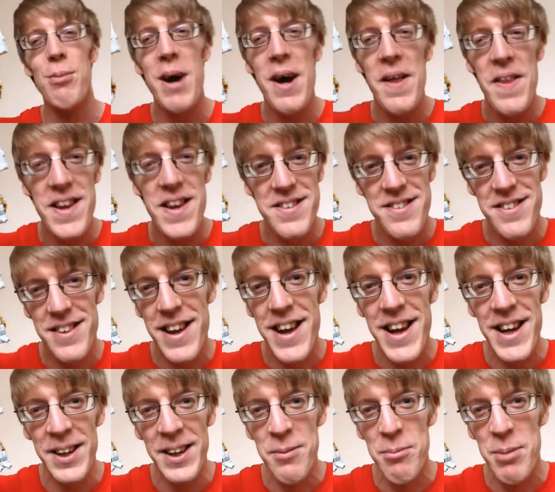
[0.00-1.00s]
about this
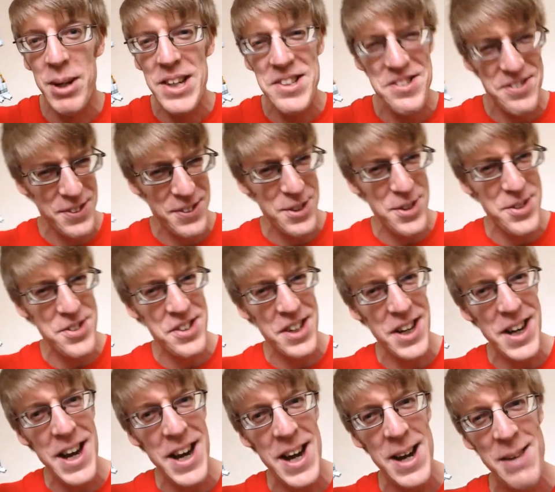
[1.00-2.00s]
thing, because of course
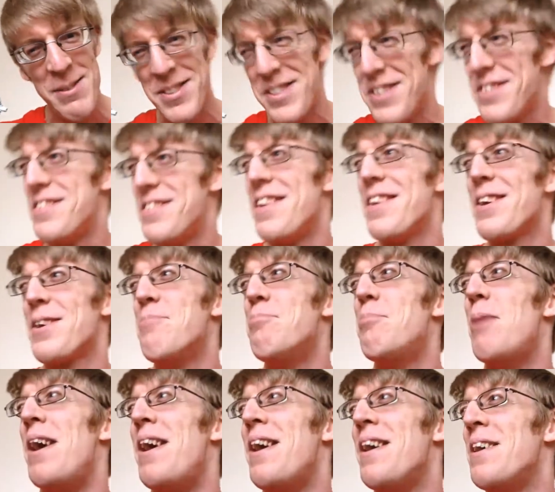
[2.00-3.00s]
I am, because it's not a
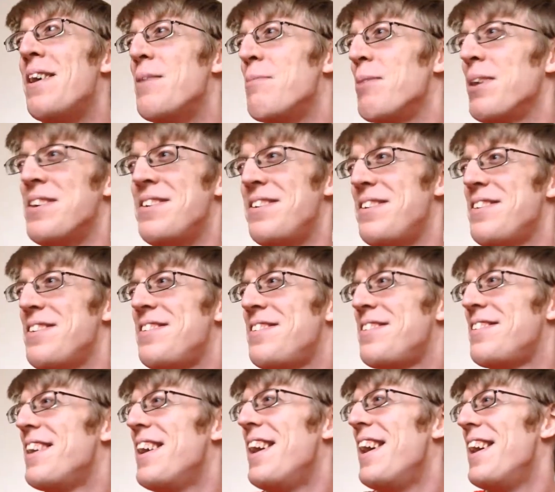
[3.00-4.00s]
combiner, because
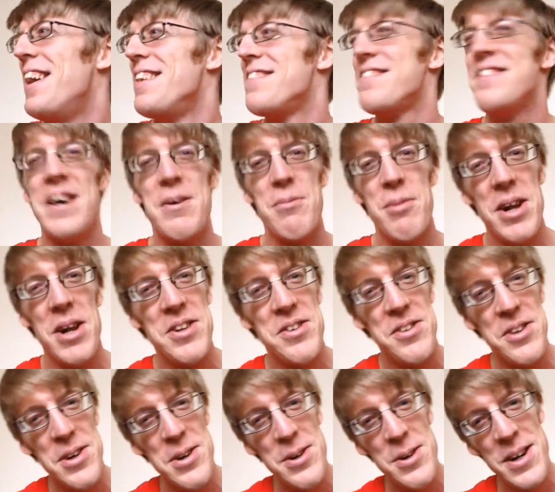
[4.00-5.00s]
it's... Isn't that what I
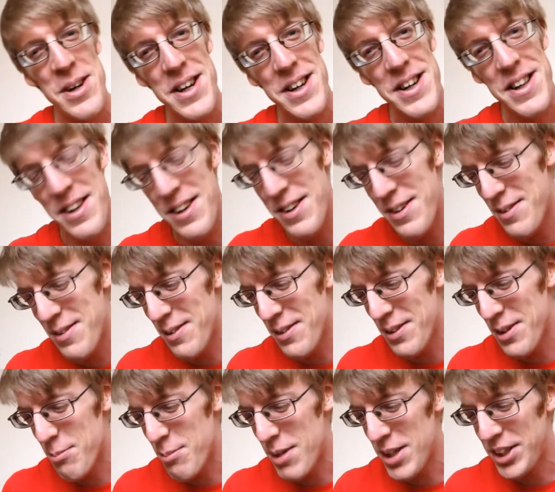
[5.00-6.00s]
do? You know,
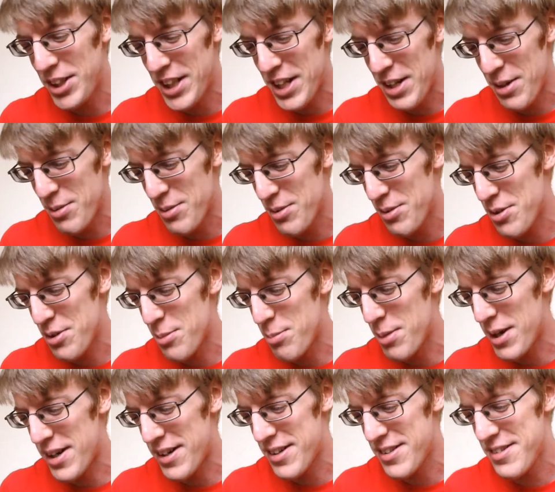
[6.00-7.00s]
look at my channel through the
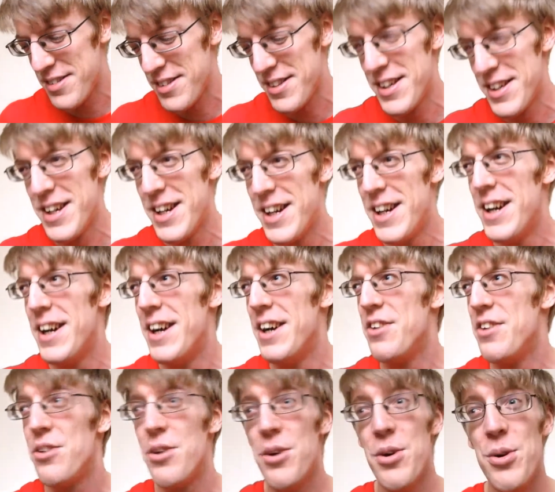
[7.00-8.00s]
past
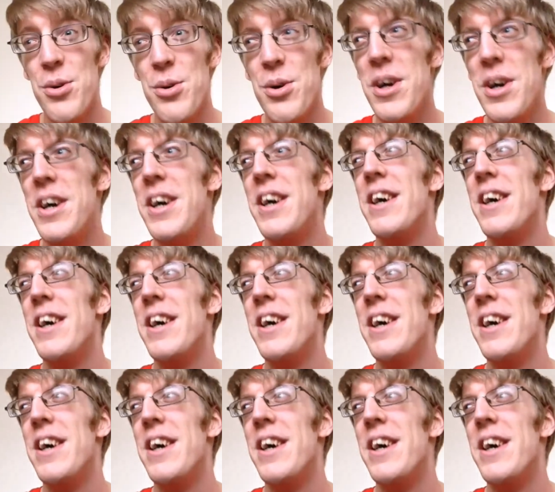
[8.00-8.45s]
2...